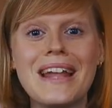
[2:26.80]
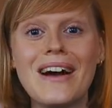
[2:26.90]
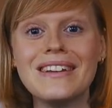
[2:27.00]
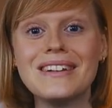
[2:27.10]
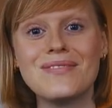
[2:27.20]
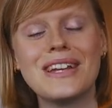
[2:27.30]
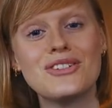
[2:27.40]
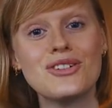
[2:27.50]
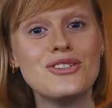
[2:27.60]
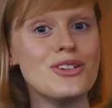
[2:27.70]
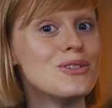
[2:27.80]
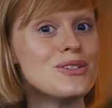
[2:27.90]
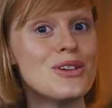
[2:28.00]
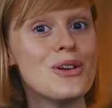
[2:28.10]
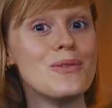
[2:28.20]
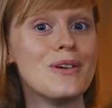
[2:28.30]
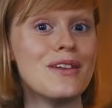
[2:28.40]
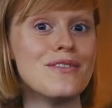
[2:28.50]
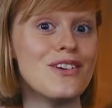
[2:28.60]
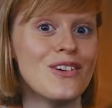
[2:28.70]
now let me introduce you with
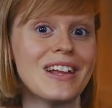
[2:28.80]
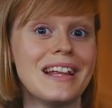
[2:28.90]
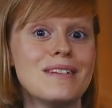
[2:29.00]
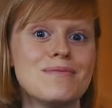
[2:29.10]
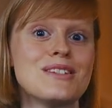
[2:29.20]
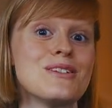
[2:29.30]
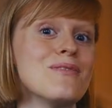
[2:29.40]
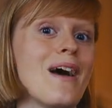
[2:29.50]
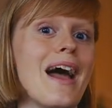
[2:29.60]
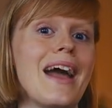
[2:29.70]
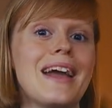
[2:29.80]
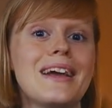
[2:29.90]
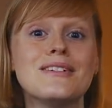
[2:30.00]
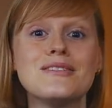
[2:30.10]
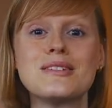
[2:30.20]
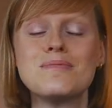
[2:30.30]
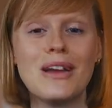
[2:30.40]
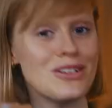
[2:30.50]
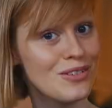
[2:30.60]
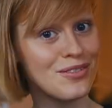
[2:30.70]
a few clips to my
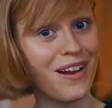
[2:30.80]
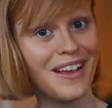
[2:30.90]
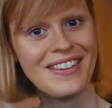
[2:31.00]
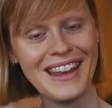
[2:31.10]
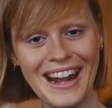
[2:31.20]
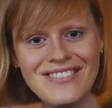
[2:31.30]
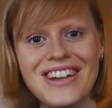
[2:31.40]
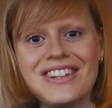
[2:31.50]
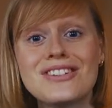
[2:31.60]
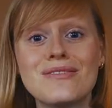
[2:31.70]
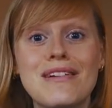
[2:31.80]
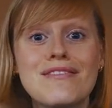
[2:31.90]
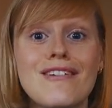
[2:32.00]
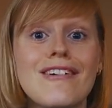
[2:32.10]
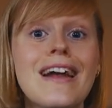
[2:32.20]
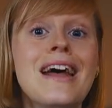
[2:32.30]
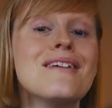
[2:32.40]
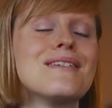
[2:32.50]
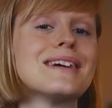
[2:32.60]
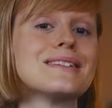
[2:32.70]
special friend that I mentioned before,
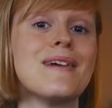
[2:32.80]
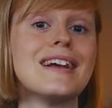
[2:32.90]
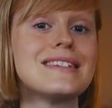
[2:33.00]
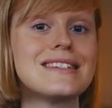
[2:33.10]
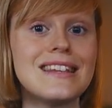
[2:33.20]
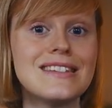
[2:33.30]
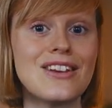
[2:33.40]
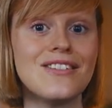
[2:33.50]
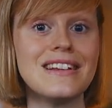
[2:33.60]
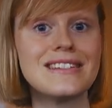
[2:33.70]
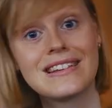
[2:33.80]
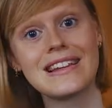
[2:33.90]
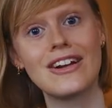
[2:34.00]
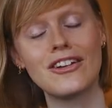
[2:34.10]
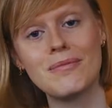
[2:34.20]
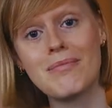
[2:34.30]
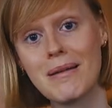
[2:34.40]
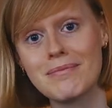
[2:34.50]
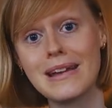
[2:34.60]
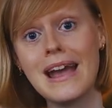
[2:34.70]
because my sister recently got a
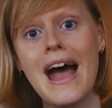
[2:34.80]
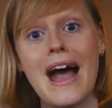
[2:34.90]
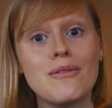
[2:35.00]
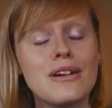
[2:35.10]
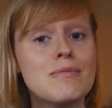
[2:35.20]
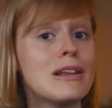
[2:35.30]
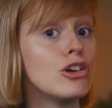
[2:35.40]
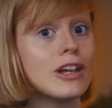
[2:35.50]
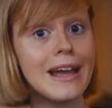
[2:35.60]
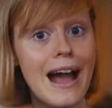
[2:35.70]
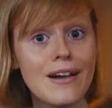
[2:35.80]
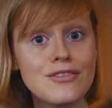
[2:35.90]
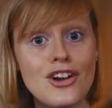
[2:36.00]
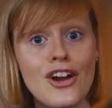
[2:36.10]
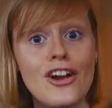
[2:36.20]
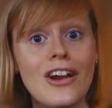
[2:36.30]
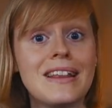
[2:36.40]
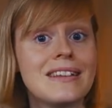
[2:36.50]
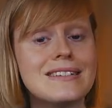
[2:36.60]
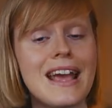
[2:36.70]
puppy and we've been looking after her
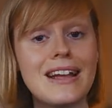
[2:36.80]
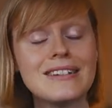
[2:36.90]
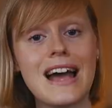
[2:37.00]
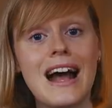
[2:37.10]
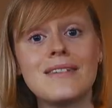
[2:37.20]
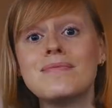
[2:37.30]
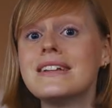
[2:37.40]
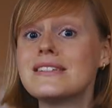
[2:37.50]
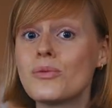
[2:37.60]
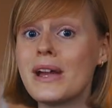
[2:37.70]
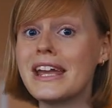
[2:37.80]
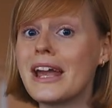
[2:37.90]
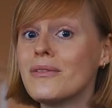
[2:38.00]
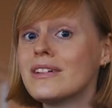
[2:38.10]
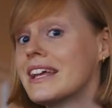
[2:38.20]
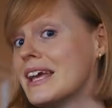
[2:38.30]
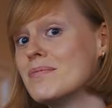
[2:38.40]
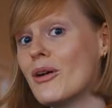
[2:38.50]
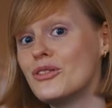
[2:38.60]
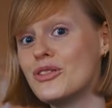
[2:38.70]
in the daytime this week, and we'll
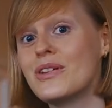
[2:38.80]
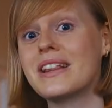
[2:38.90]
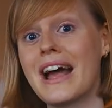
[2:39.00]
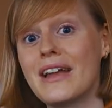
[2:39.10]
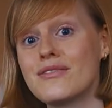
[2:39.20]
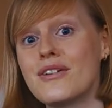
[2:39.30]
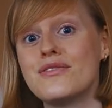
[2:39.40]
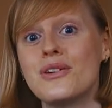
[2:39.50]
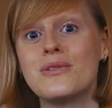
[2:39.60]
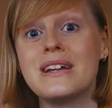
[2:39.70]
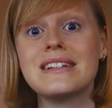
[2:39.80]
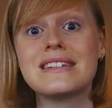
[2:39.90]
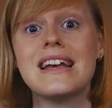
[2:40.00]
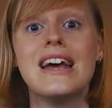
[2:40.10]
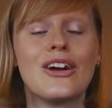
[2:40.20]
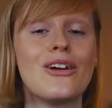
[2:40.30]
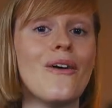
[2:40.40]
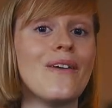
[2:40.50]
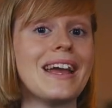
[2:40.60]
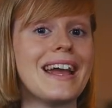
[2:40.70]
keep on doing that for a few weeks
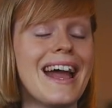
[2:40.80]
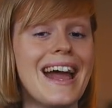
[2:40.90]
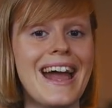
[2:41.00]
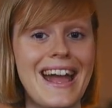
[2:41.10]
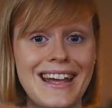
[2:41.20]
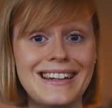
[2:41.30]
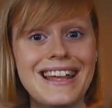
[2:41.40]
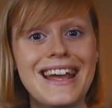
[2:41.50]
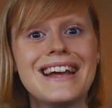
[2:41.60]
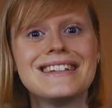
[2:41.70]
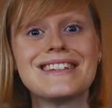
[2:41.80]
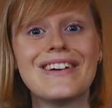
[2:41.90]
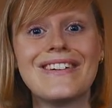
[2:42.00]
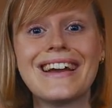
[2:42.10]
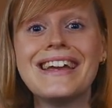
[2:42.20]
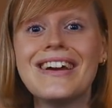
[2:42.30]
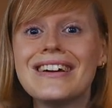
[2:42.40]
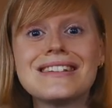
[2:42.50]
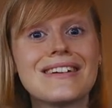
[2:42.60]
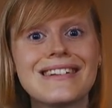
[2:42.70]
going ahead. So here
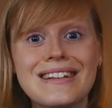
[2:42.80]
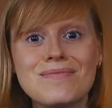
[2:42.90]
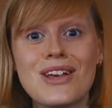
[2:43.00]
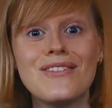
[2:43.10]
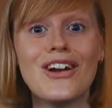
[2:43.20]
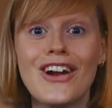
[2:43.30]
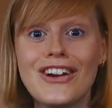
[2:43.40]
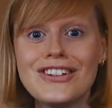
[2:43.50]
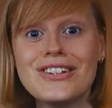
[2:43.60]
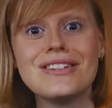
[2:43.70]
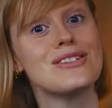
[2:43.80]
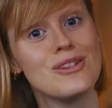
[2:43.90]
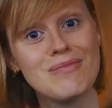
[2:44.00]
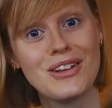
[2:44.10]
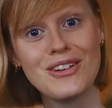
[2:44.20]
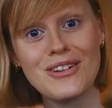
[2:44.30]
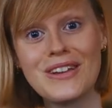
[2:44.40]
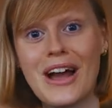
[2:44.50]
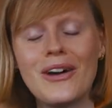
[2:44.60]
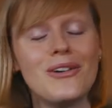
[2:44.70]
are some clips of her. She's super cute.
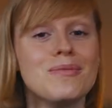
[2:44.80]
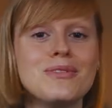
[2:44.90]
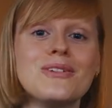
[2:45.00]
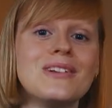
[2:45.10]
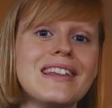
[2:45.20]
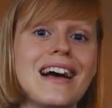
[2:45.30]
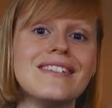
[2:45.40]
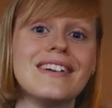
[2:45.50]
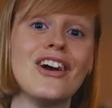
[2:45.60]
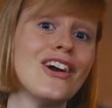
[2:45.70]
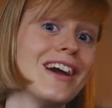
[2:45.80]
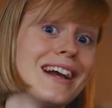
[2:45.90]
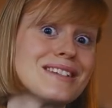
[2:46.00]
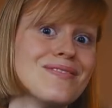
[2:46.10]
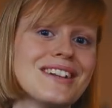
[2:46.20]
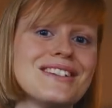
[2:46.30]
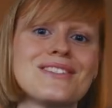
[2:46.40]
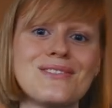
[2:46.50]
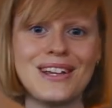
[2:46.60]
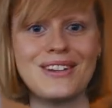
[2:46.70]
I hope you'll love her as much
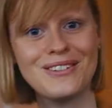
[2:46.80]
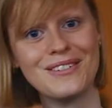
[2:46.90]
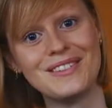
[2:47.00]
as we do.